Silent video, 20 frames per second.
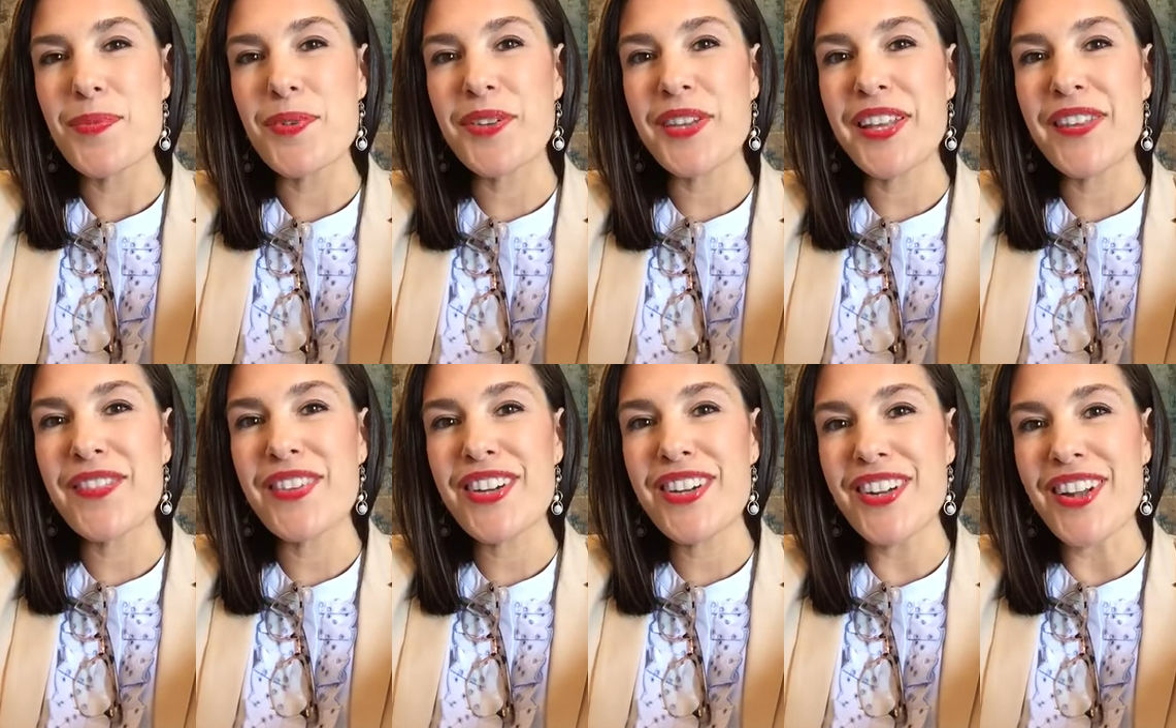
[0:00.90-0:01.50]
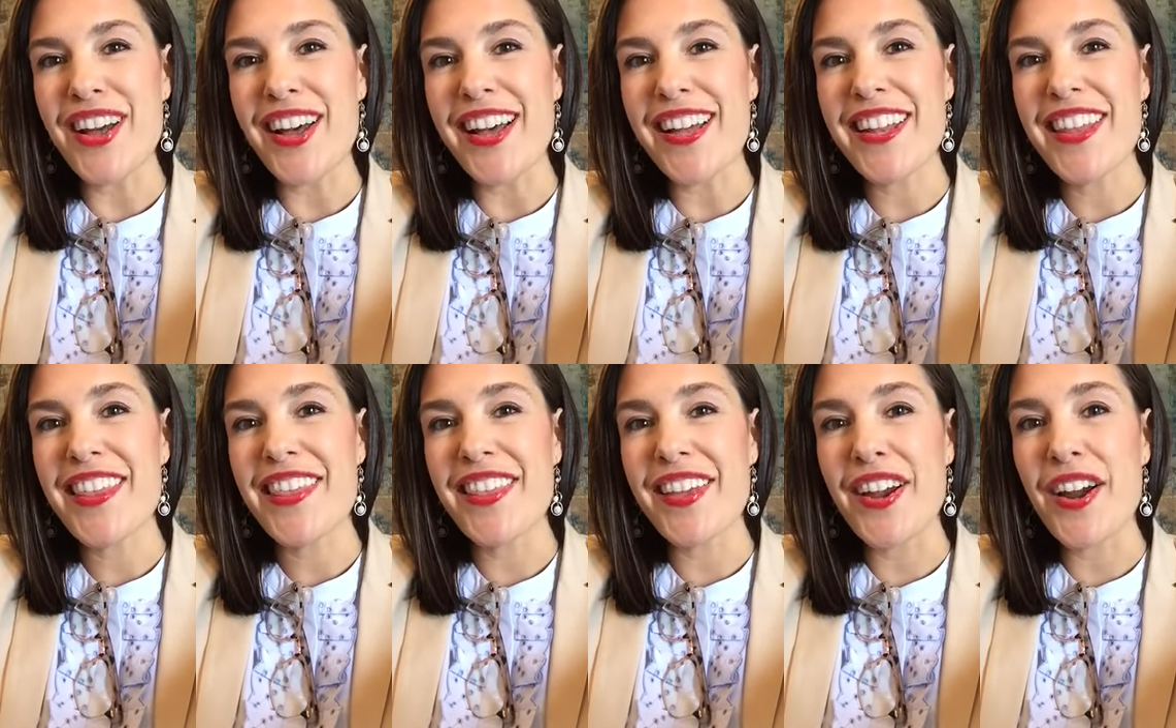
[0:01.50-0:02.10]
Believe it or not,
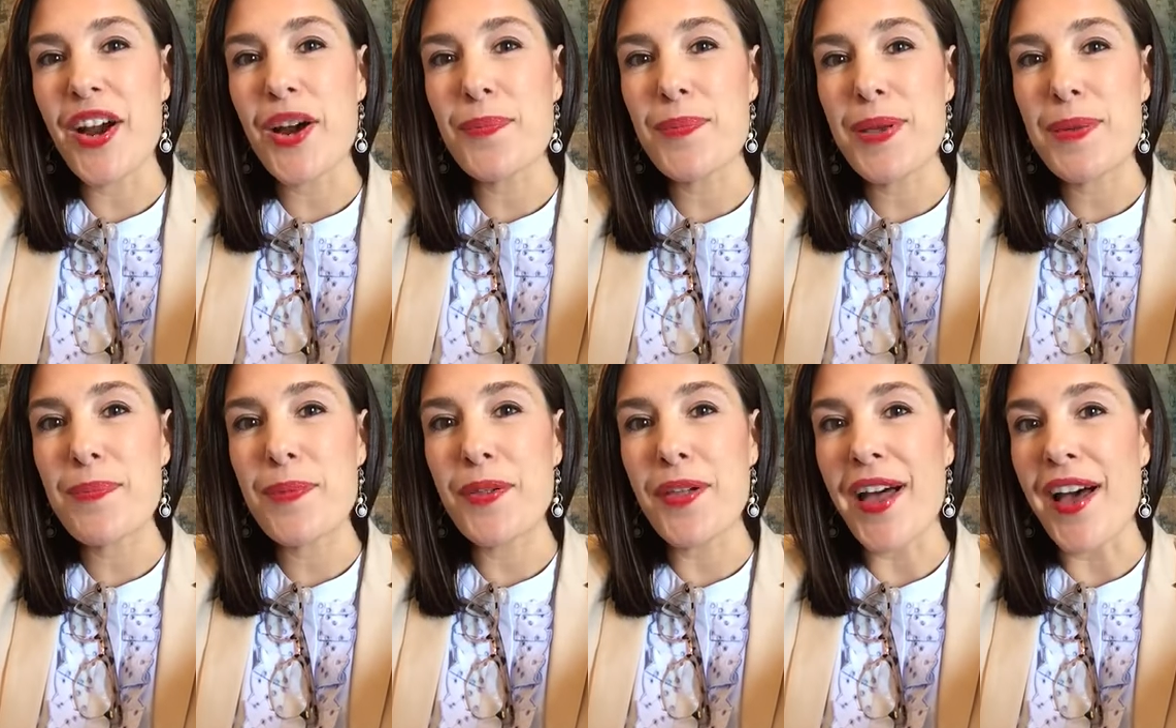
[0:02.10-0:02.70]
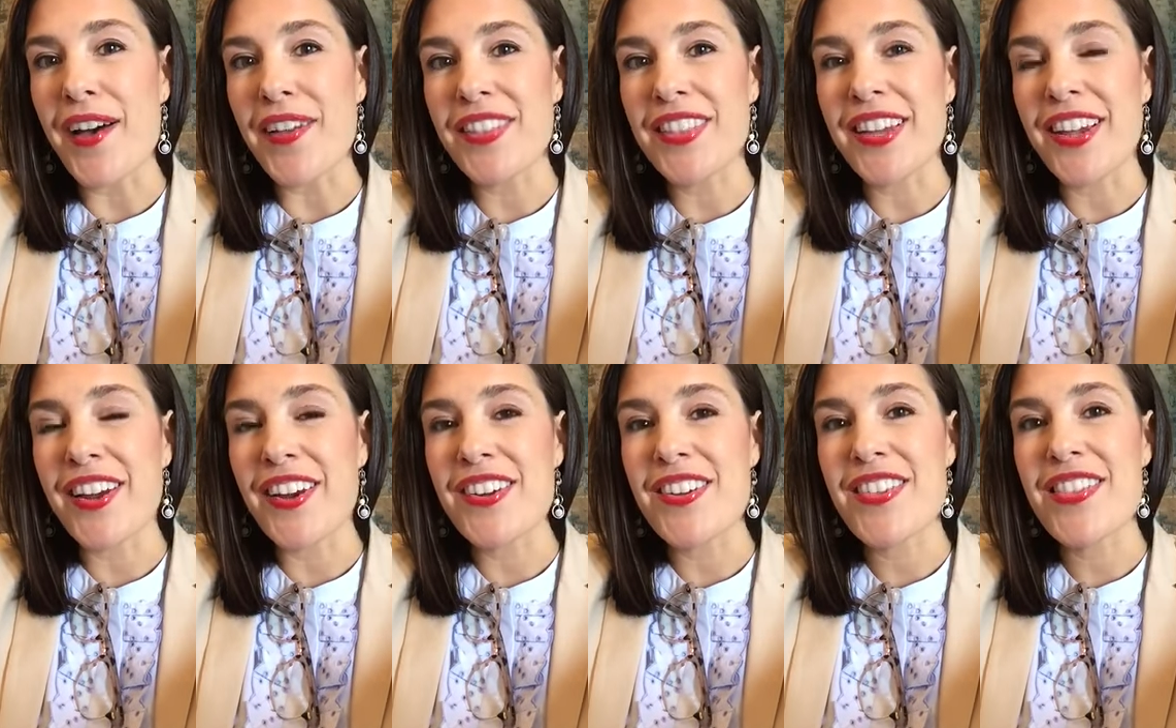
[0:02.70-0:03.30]
there are people out
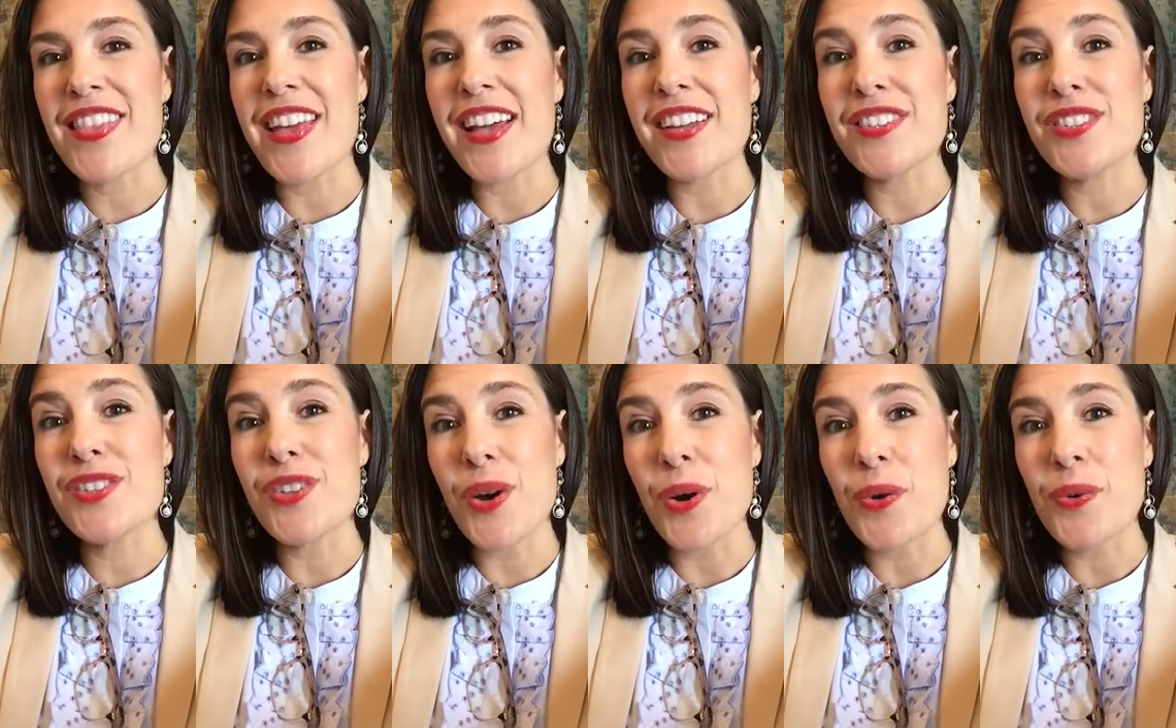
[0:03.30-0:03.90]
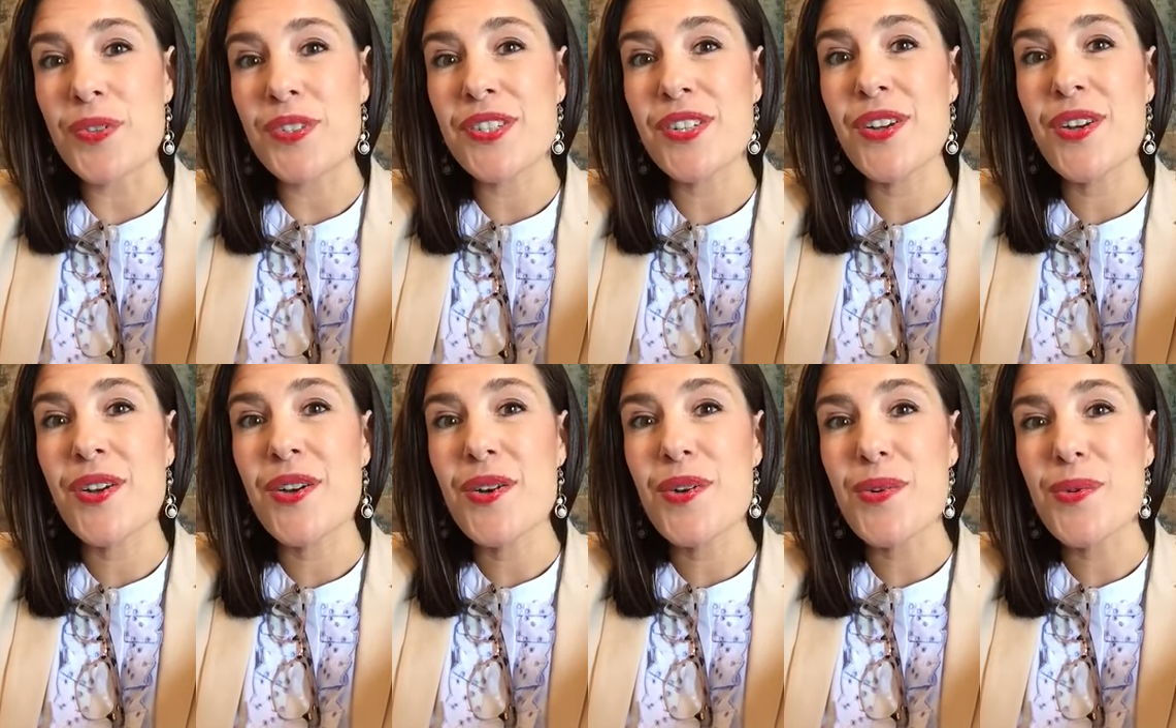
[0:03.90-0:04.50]
there that don't
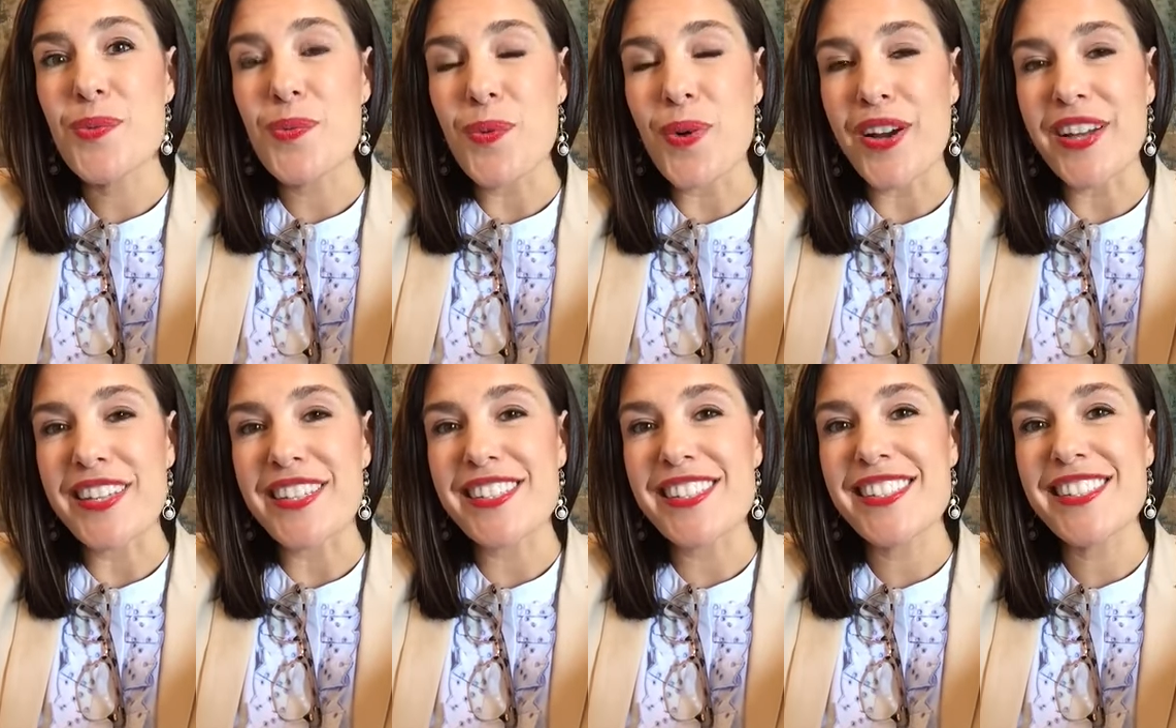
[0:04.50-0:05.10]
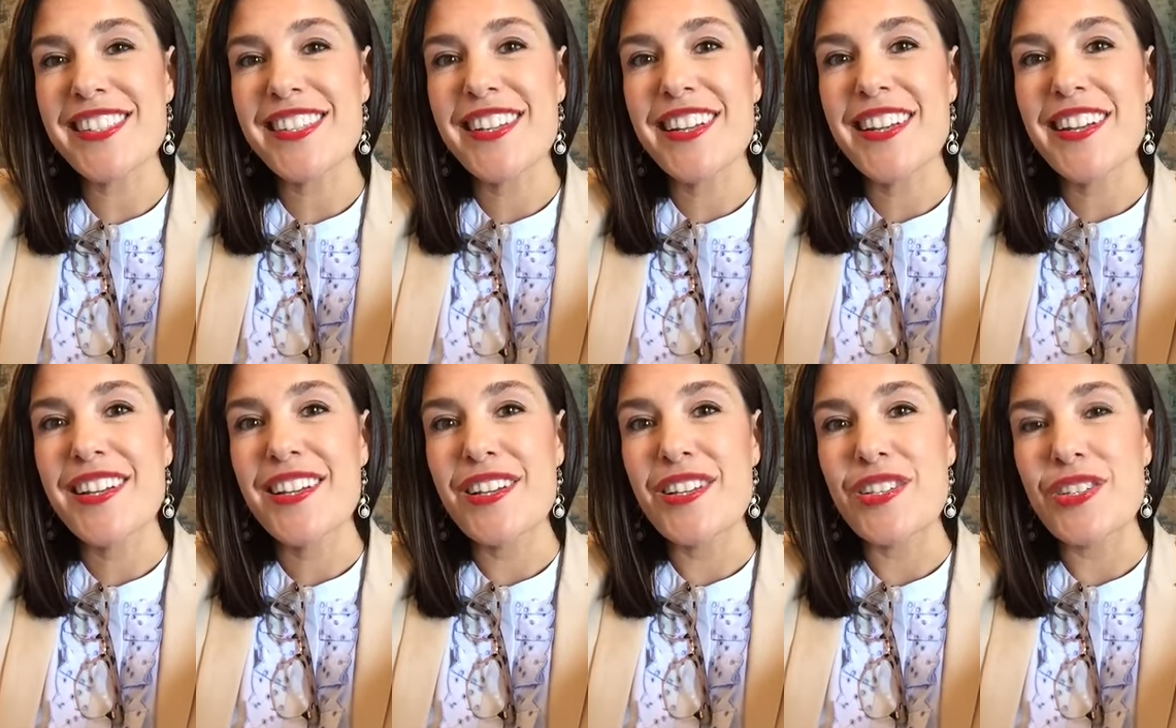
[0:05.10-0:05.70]
want
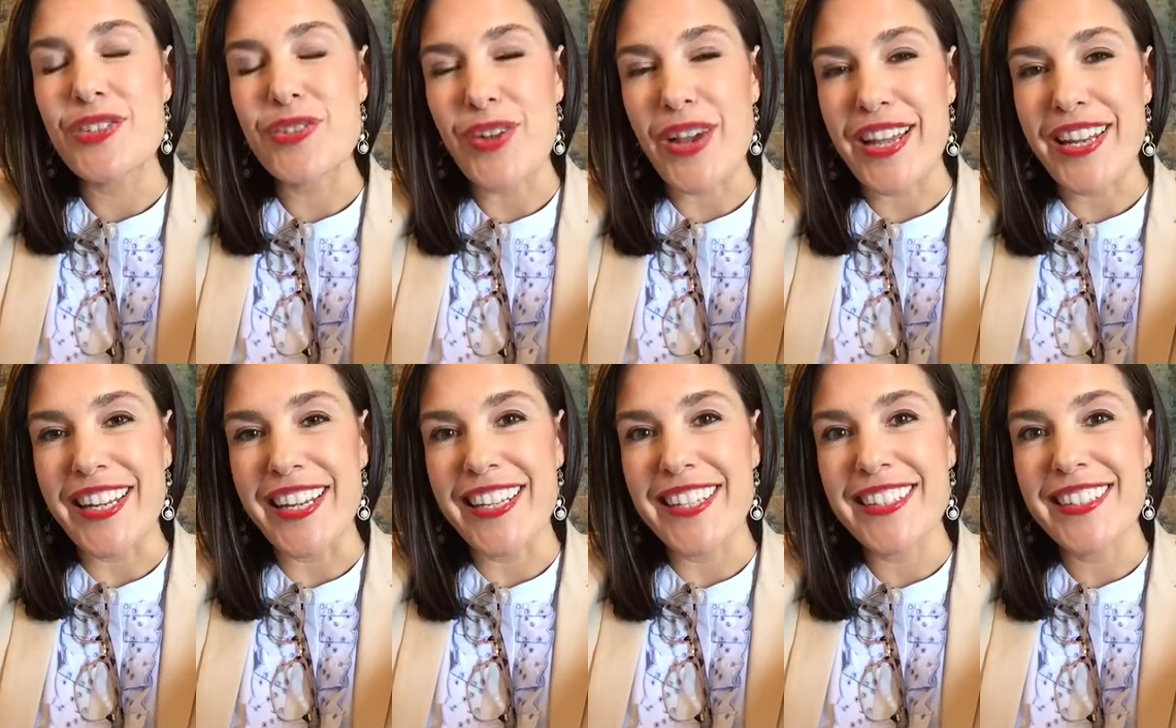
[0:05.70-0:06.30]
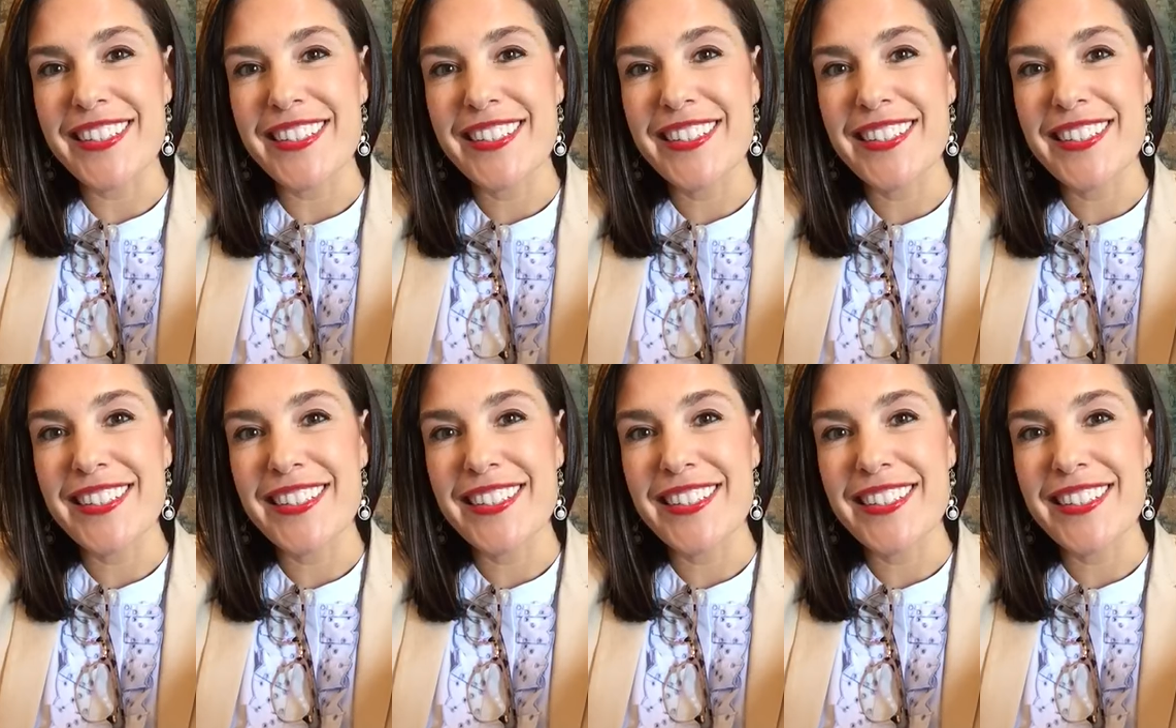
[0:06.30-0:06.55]
training.